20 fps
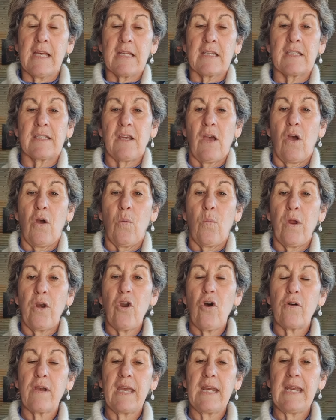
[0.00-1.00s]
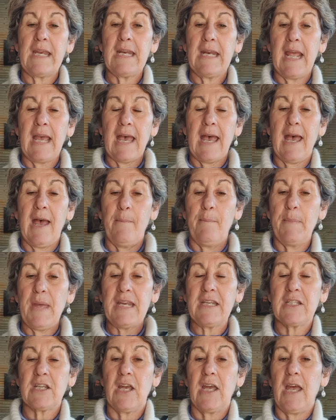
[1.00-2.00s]
So we're not getting
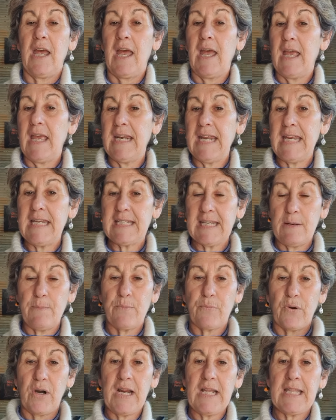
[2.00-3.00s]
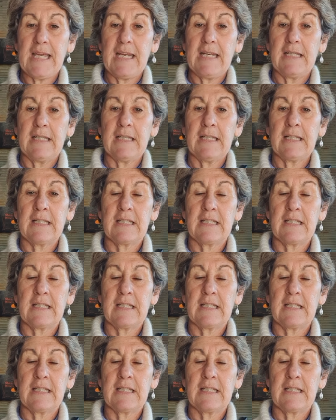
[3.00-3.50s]
into any deep breathing.